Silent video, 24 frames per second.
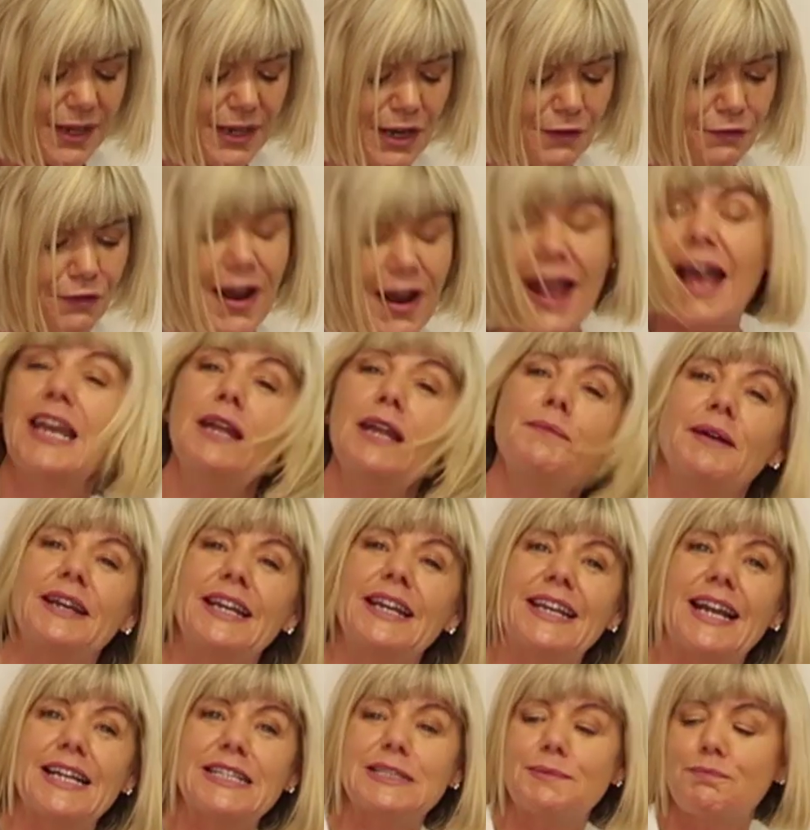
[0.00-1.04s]
Now, for
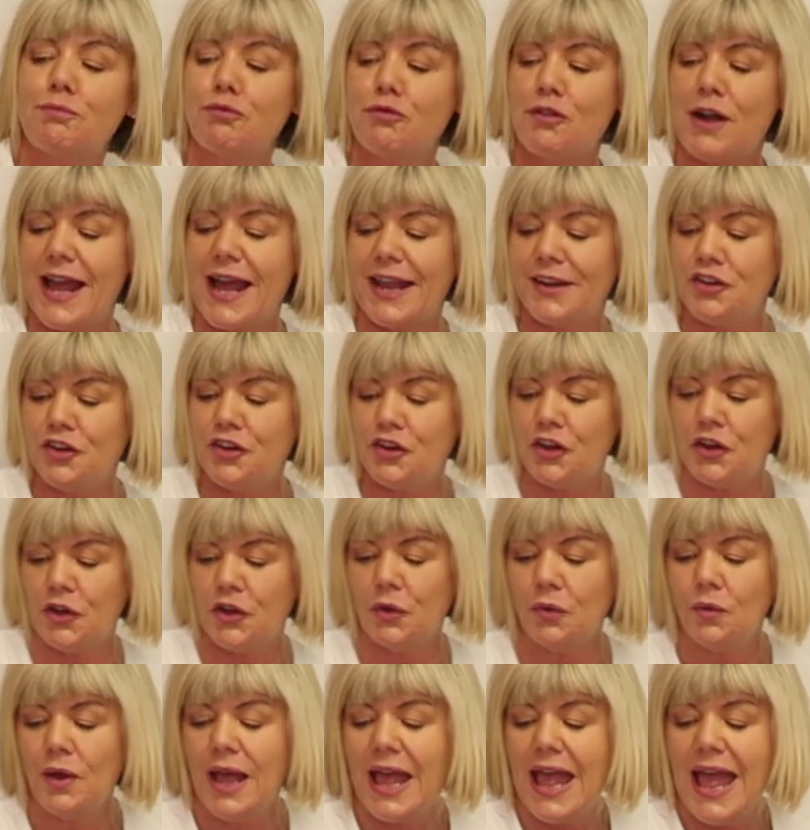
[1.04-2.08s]
anybody that's brand
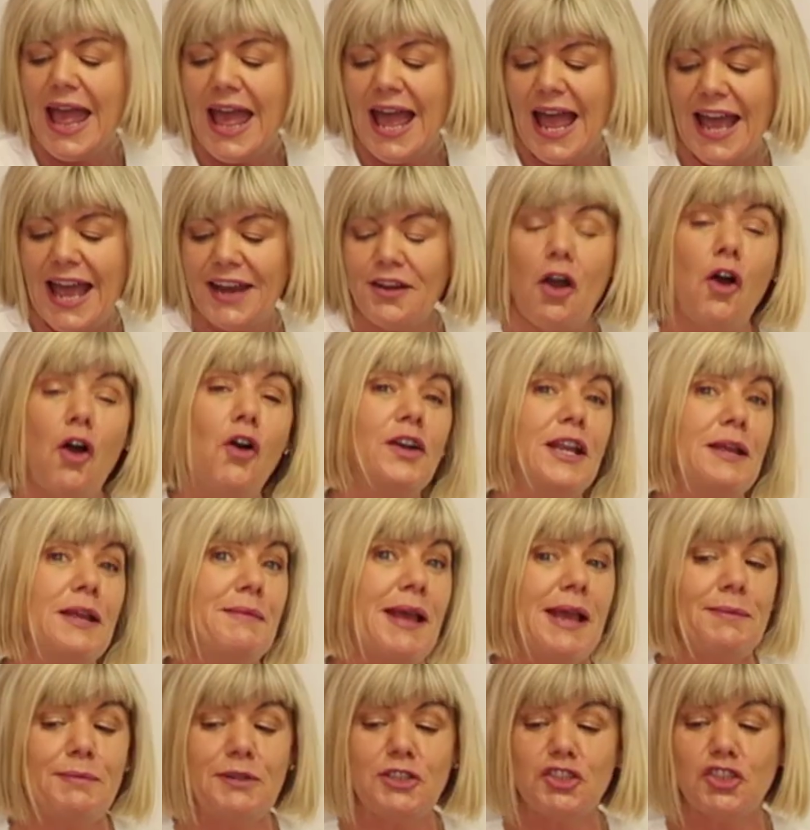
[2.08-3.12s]
new and only
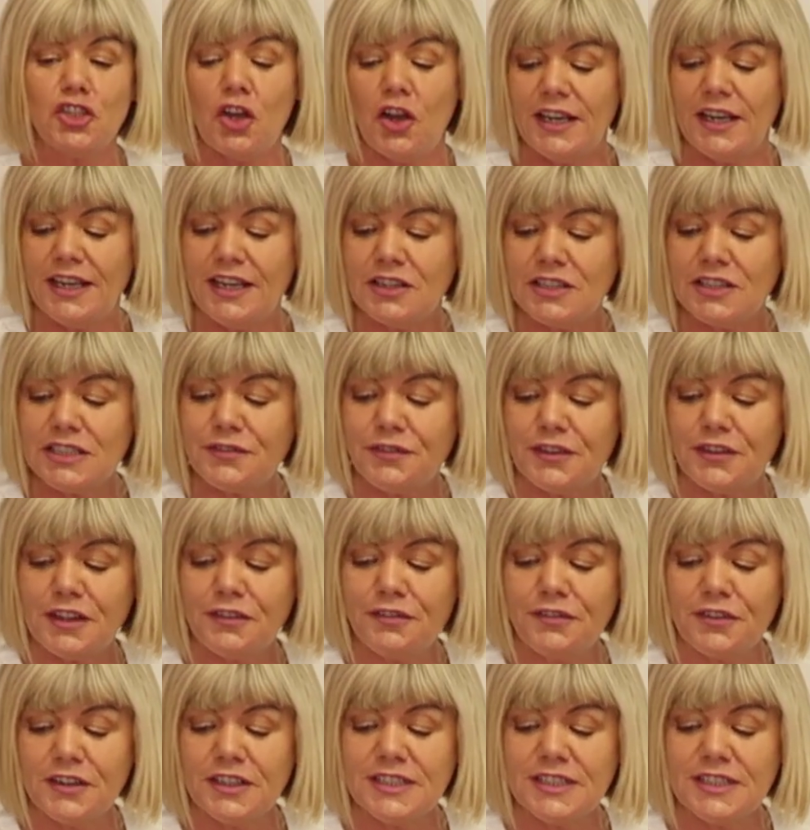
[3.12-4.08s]
maybe joining us for the